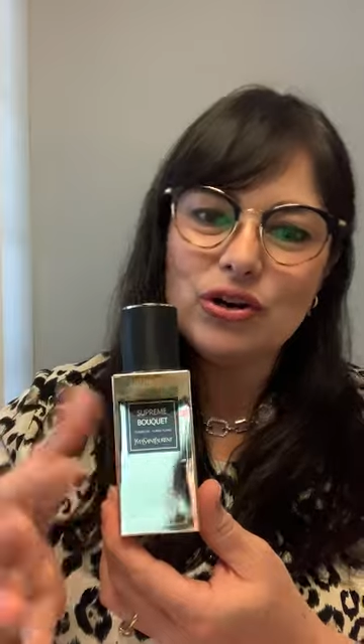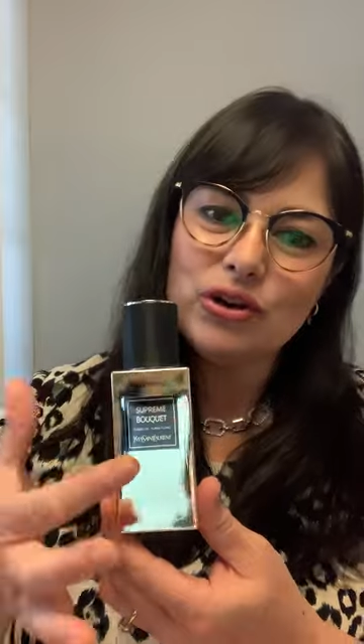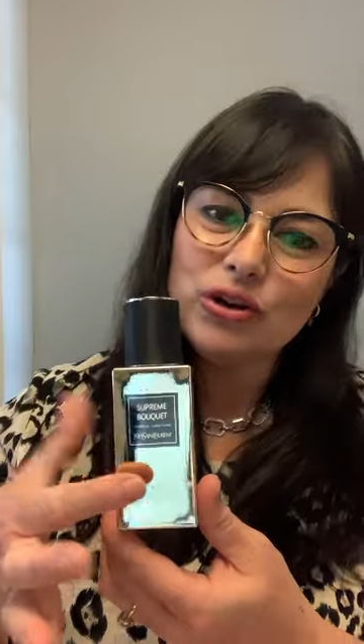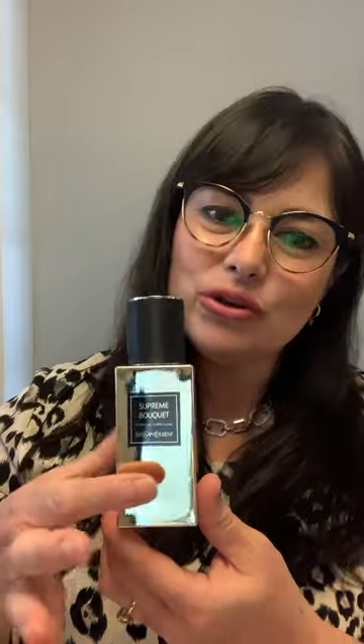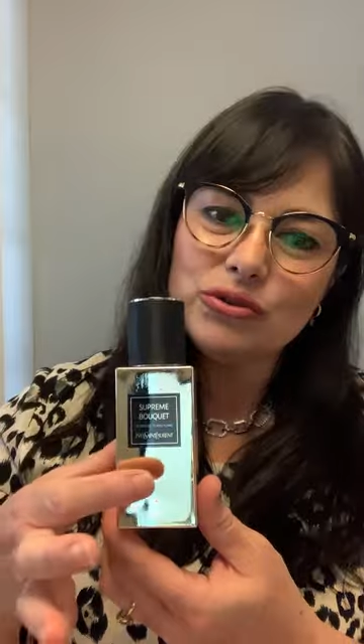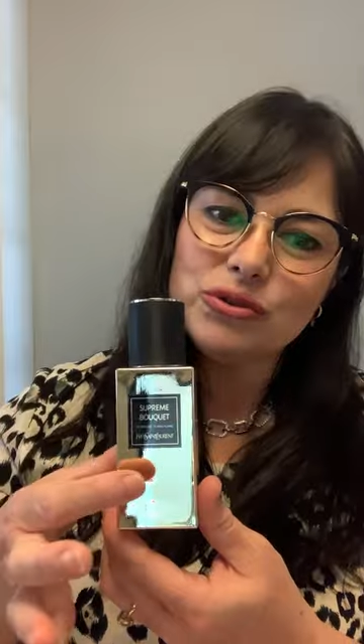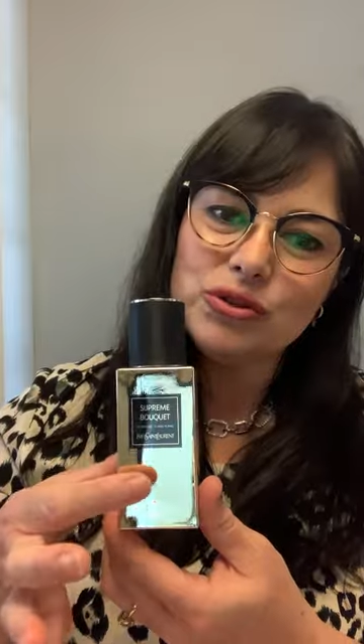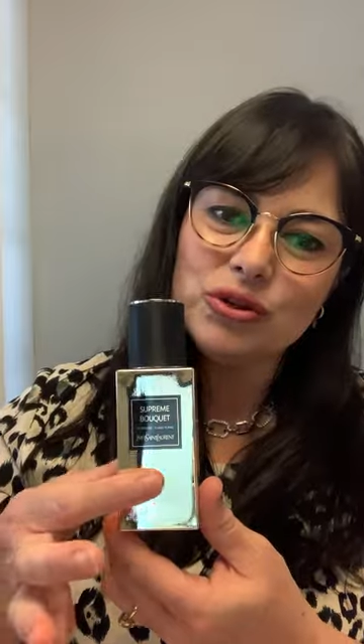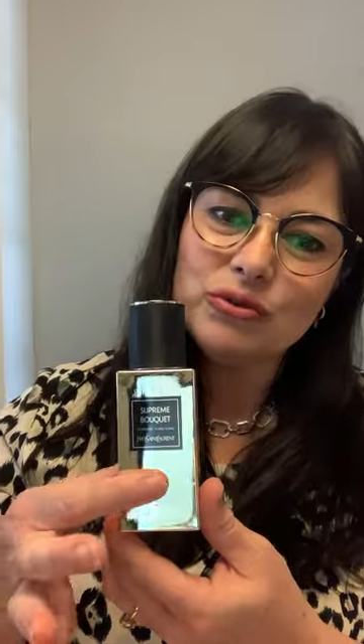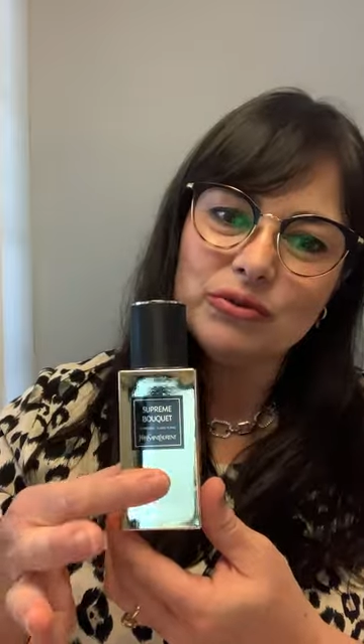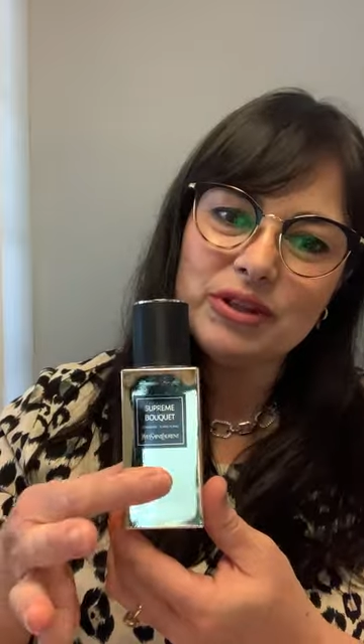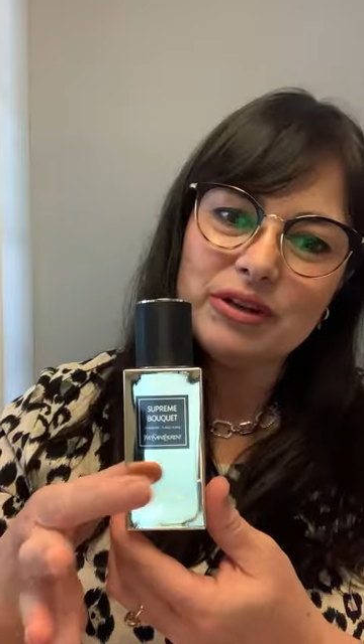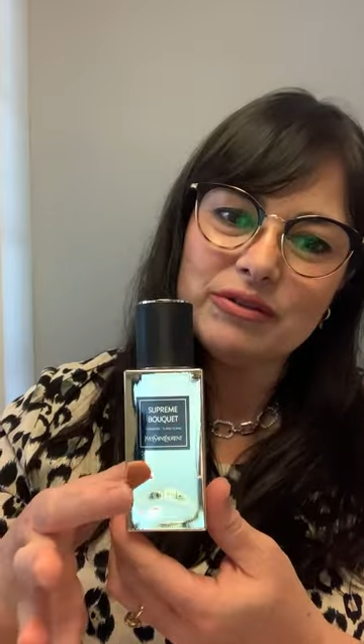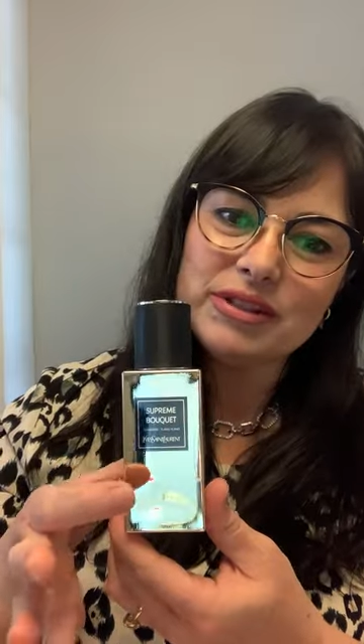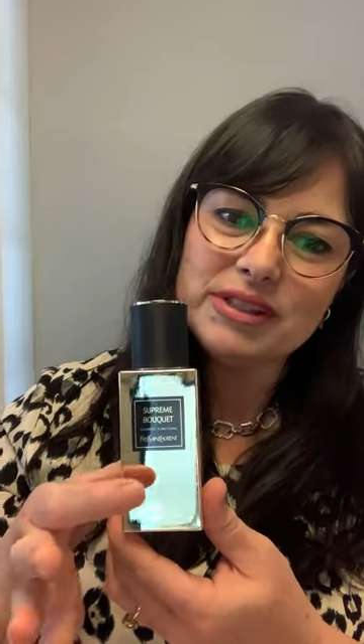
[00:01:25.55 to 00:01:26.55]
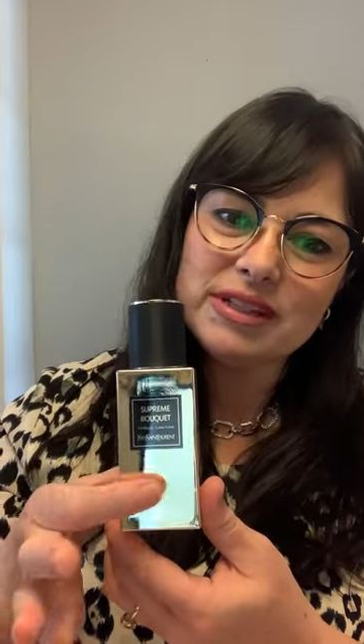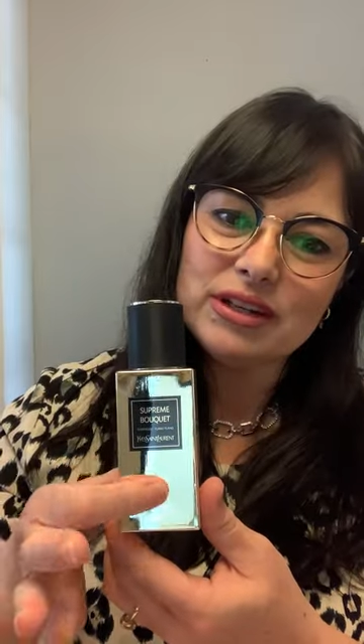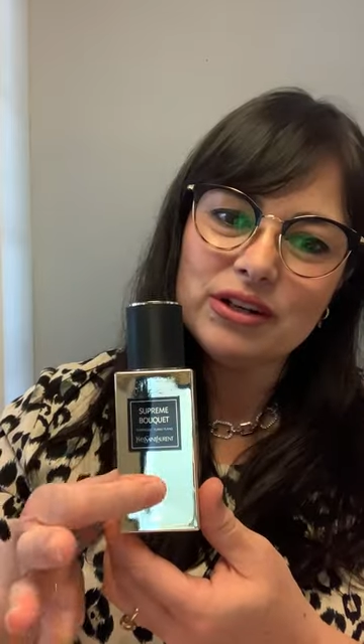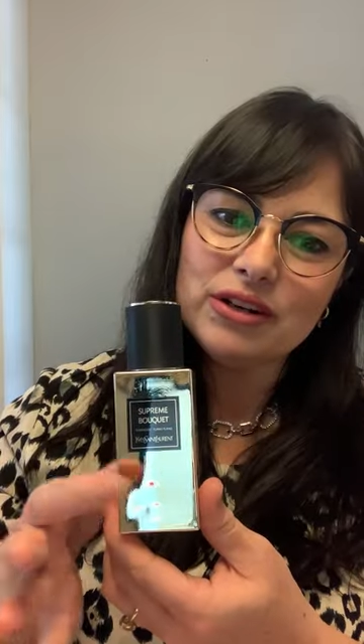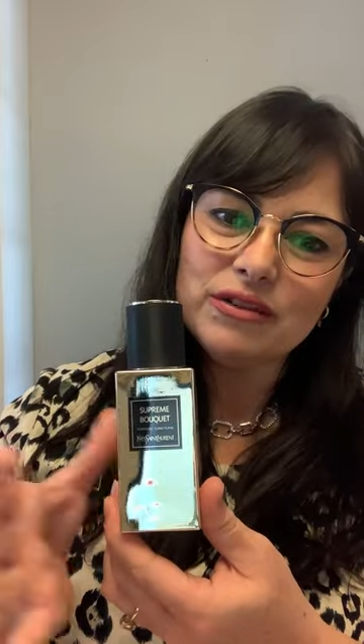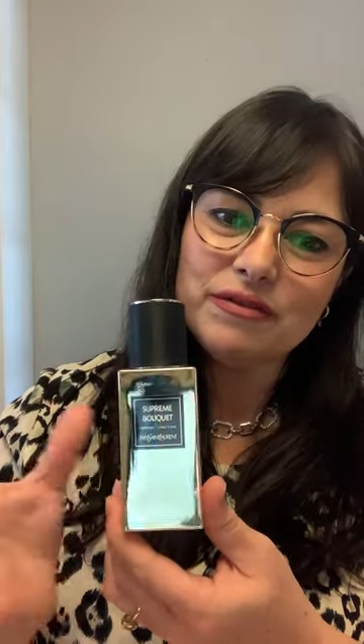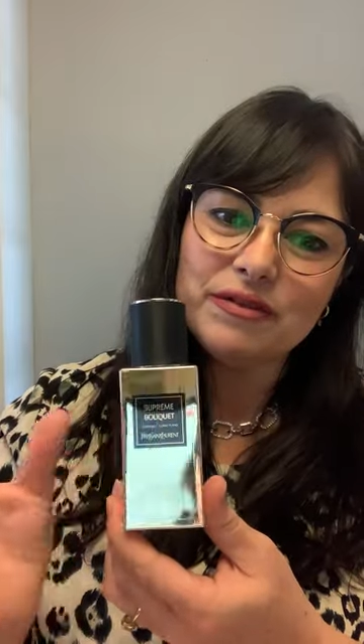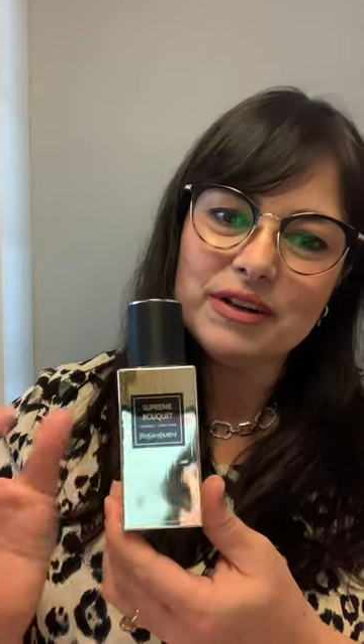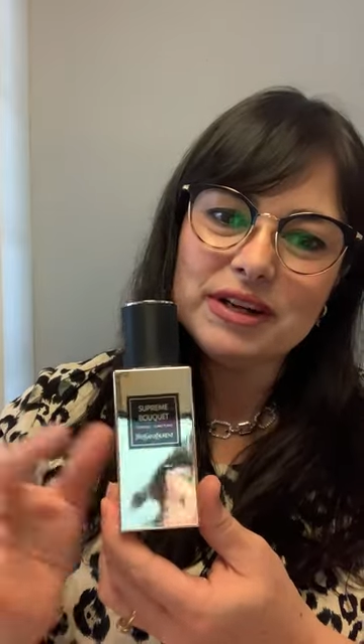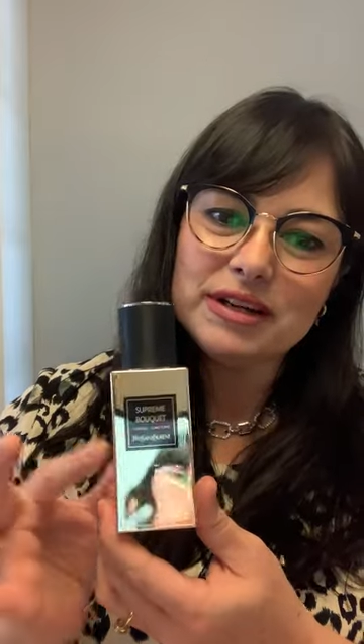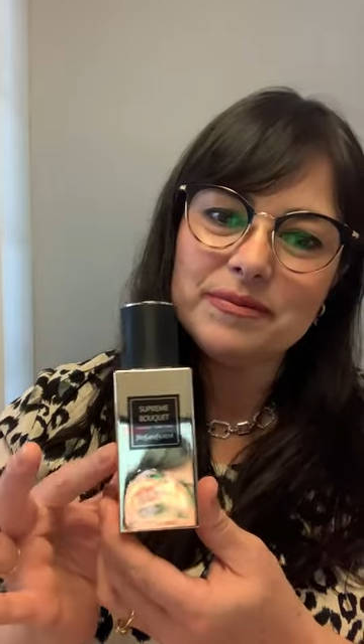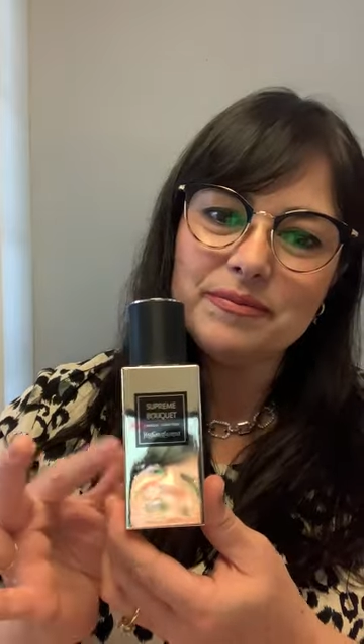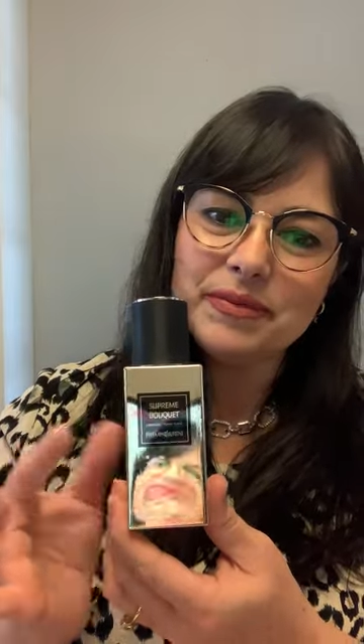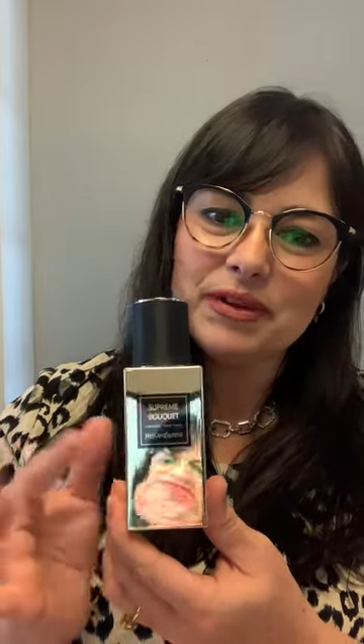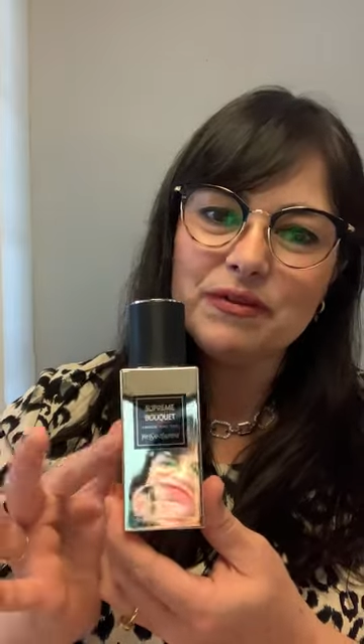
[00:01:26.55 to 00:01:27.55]
also there is a lot of
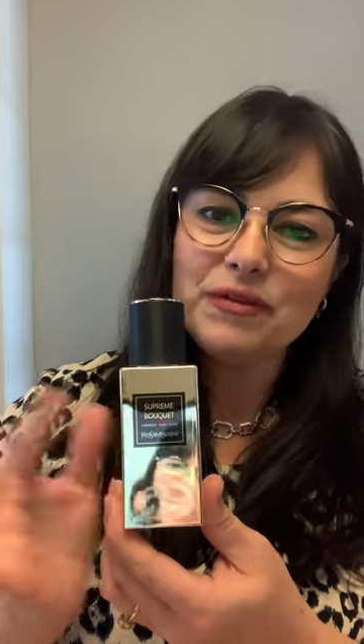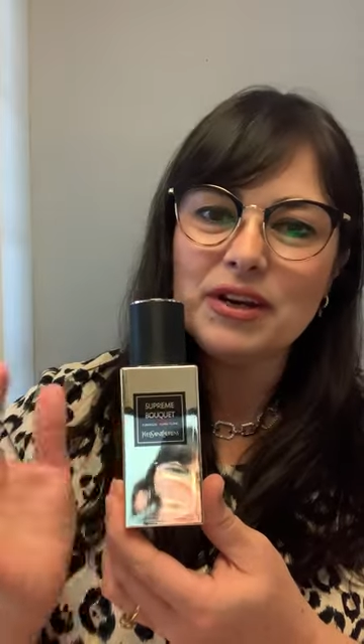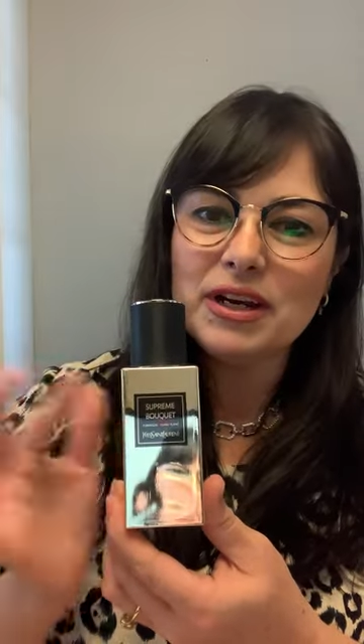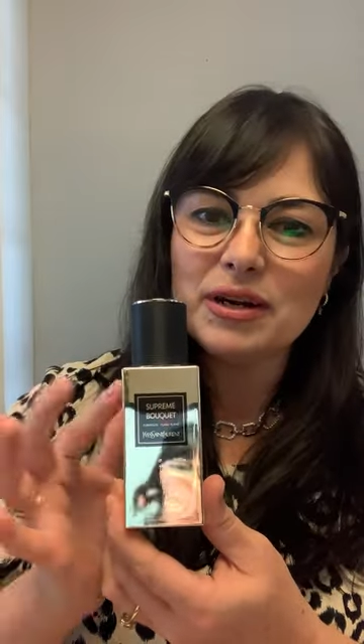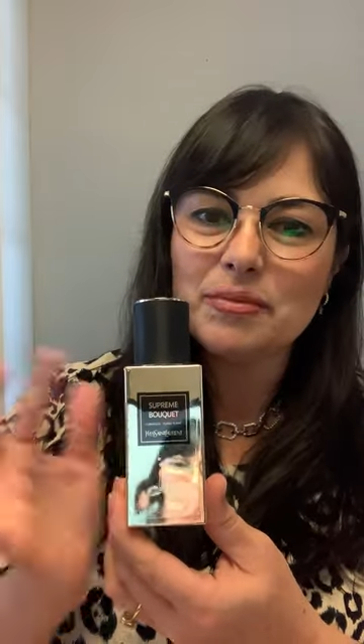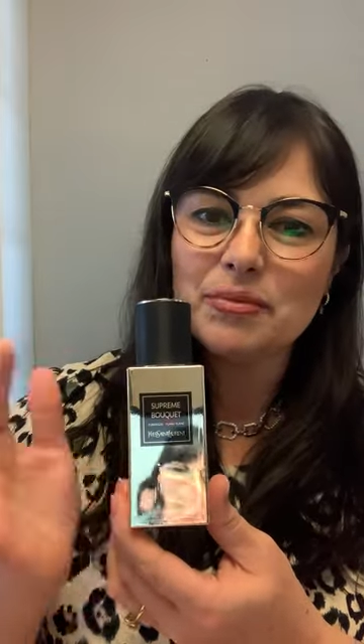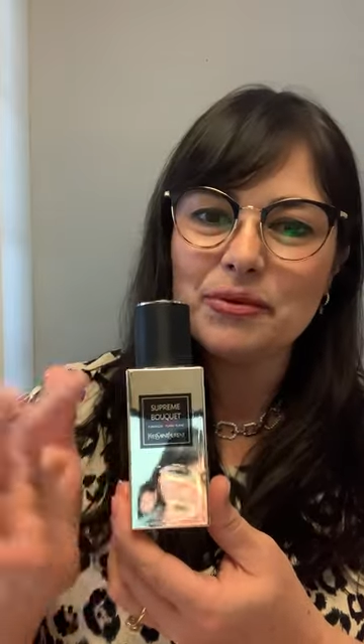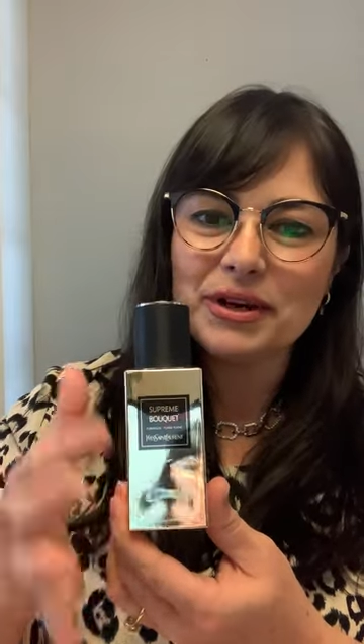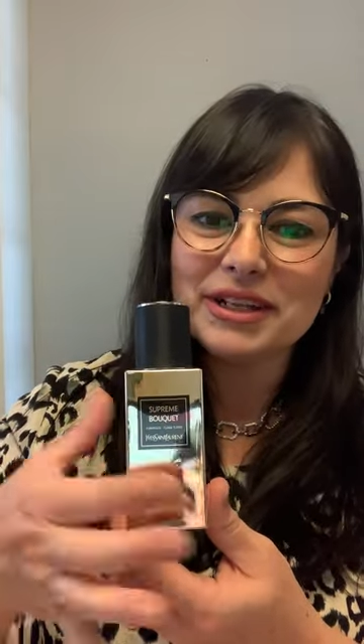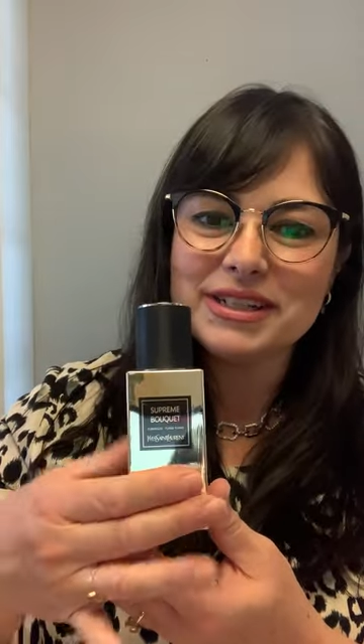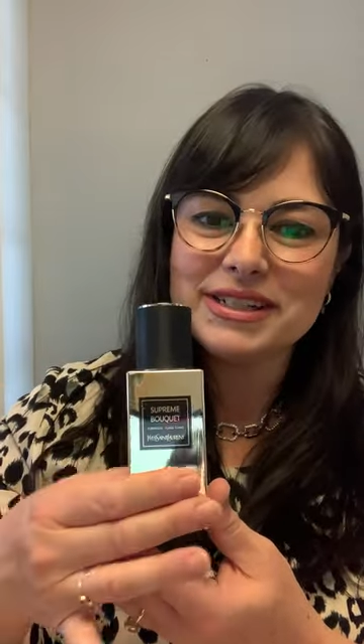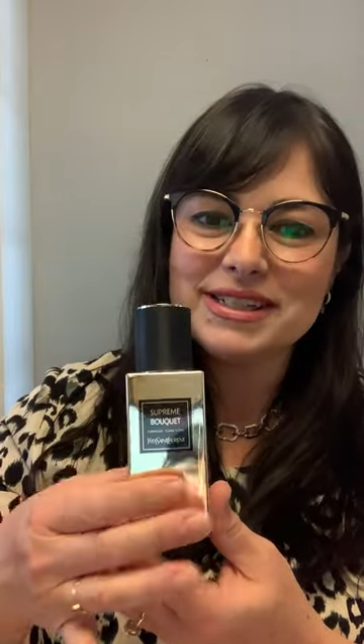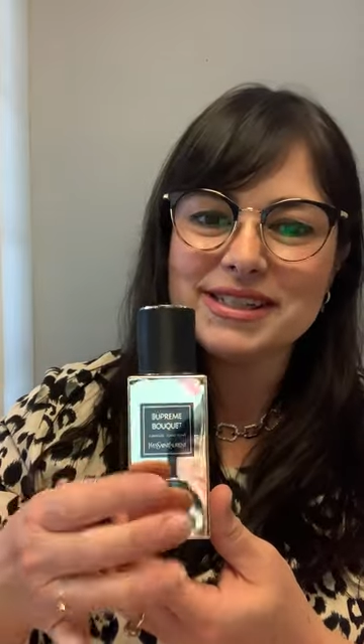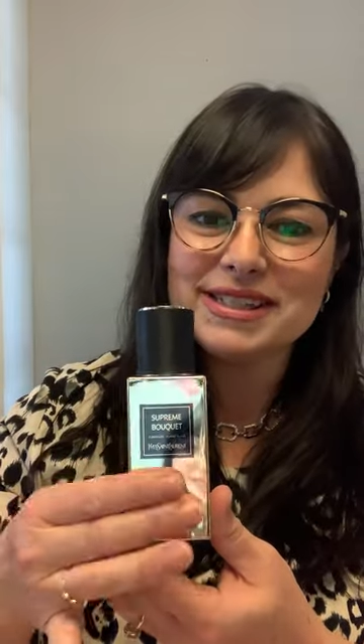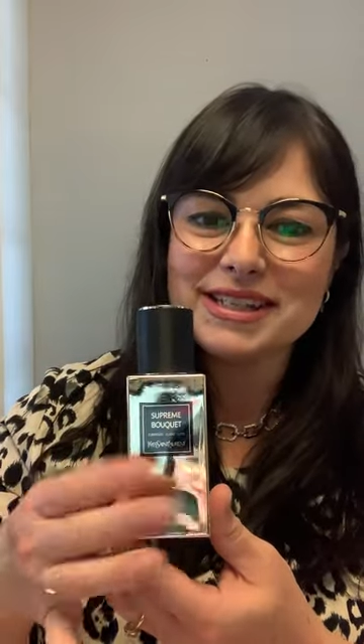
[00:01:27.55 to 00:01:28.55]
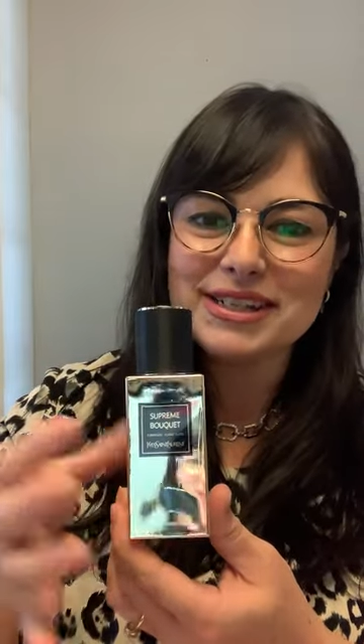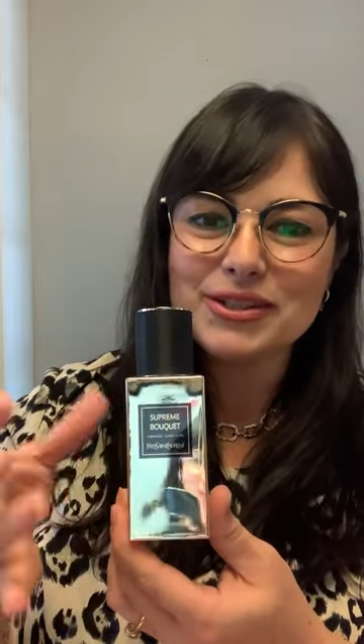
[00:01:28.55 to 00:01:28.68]
fingerprints.